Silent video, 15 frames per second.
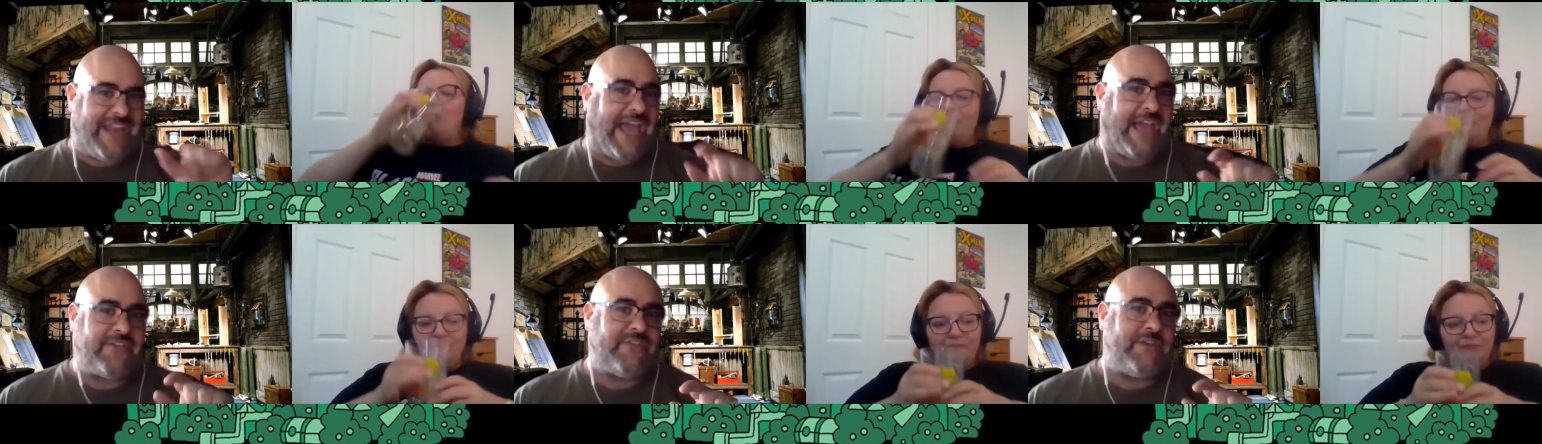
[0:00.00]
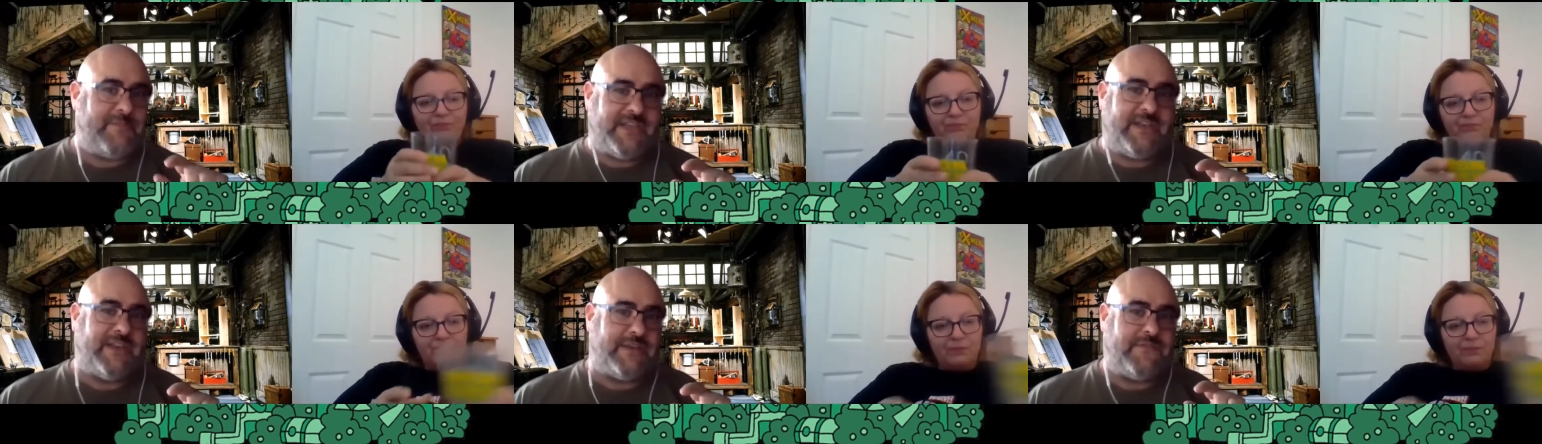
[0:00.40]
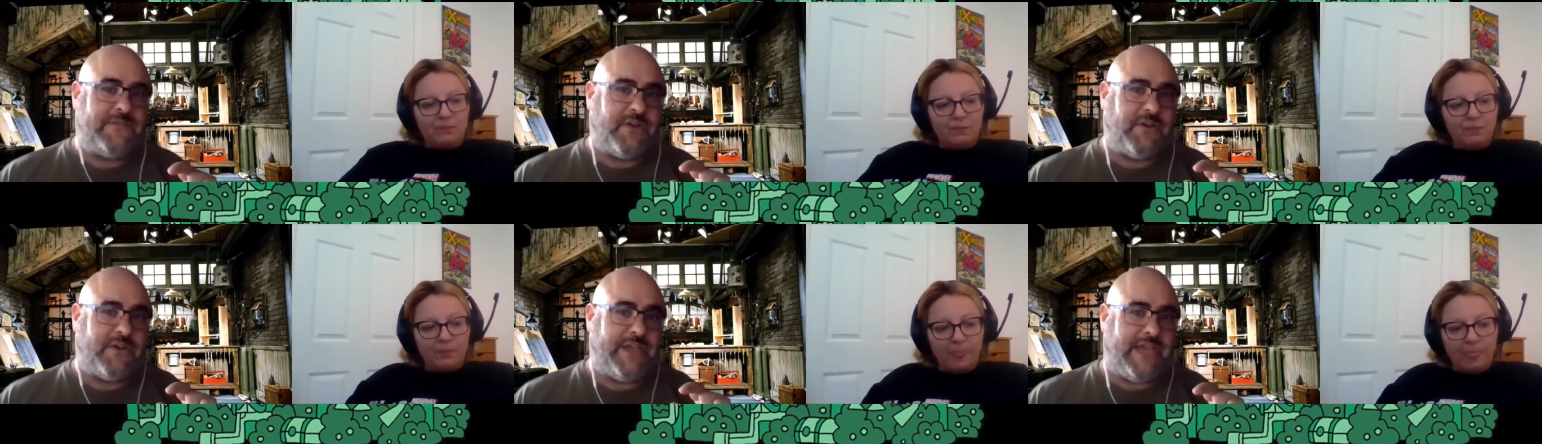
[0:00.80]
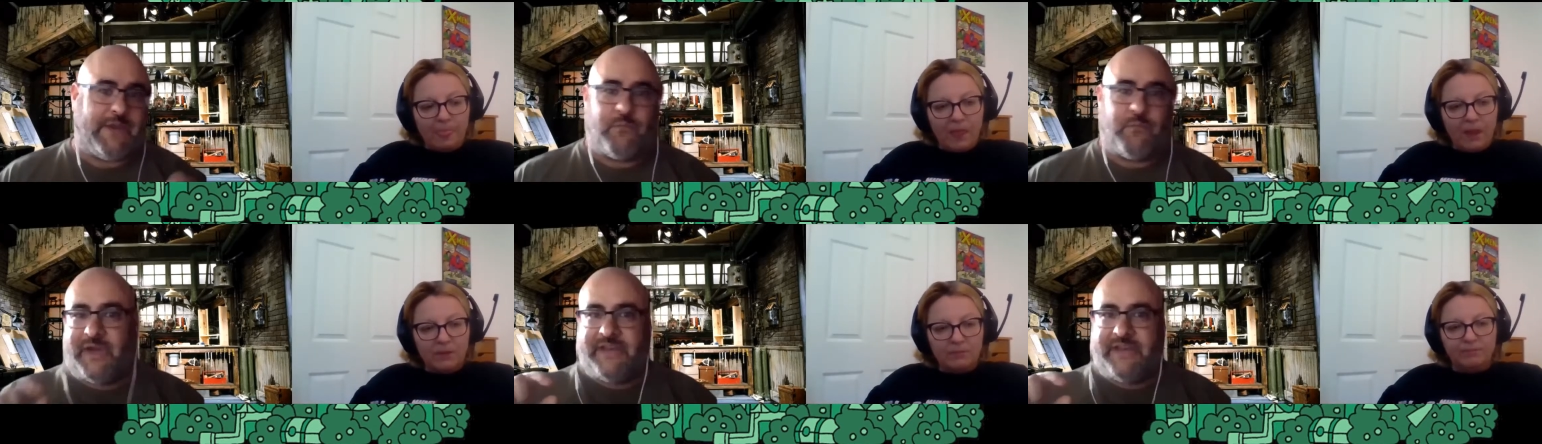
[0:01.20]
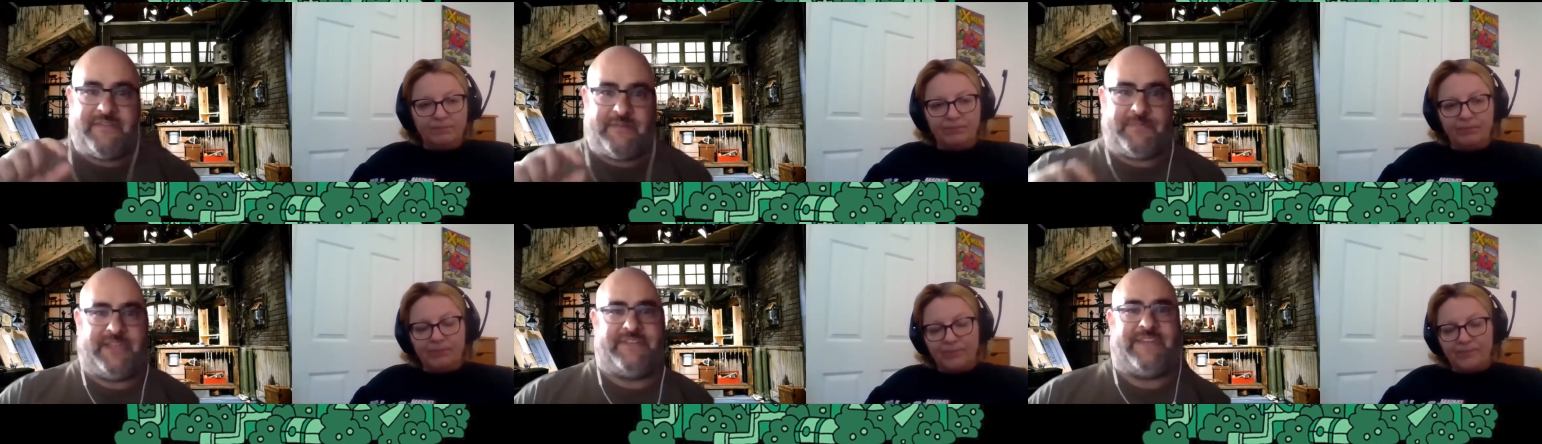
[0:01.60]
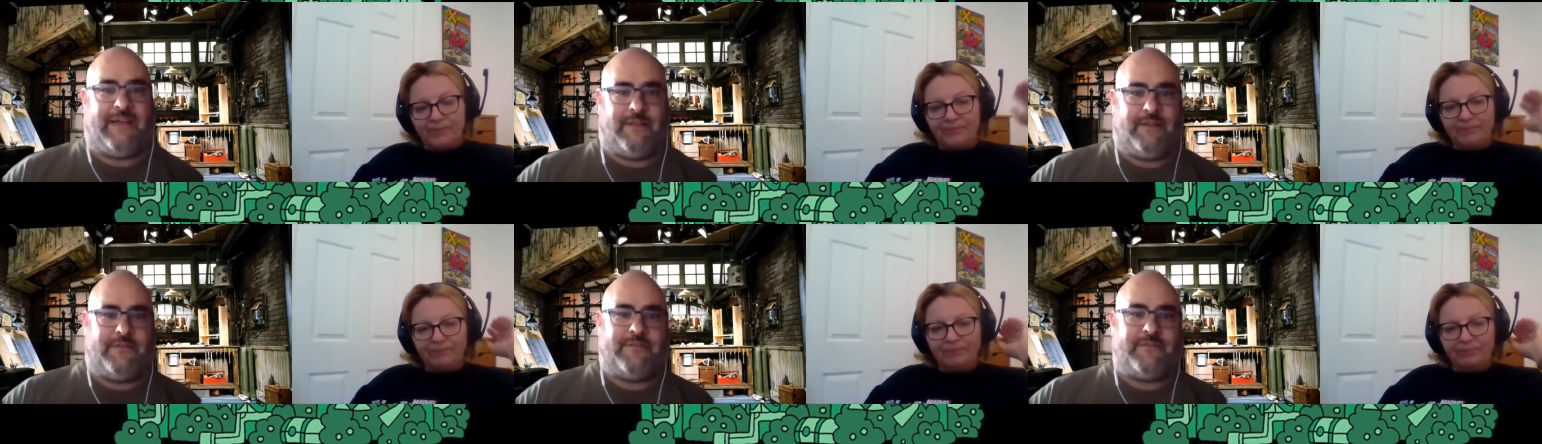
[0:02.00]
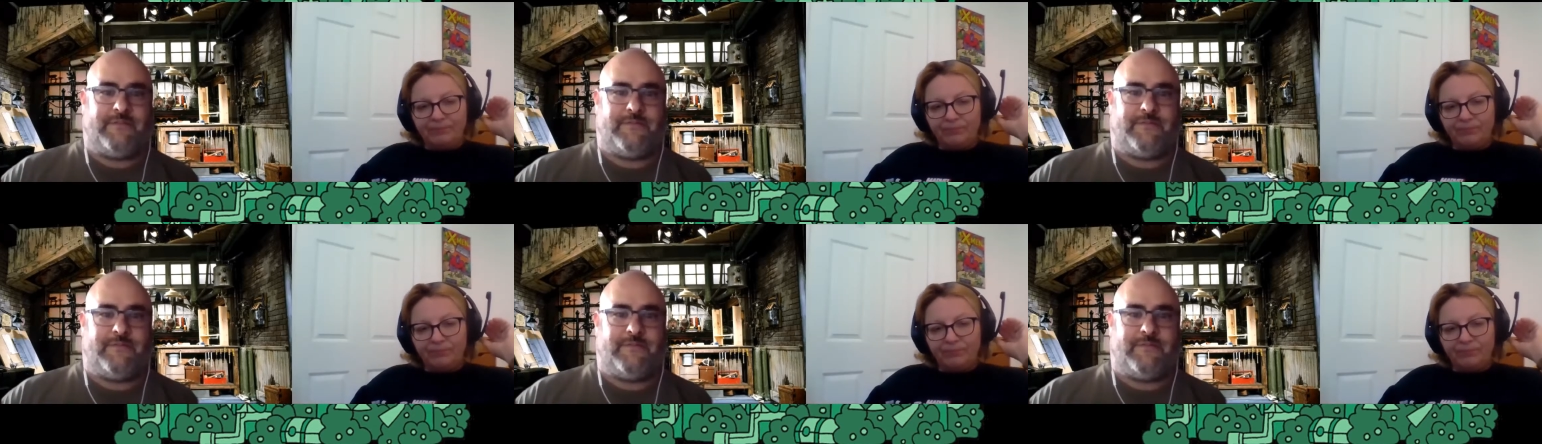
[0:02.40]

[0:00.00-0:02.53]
Speaker 1: actually been Nick Fury, and when has it been Talos?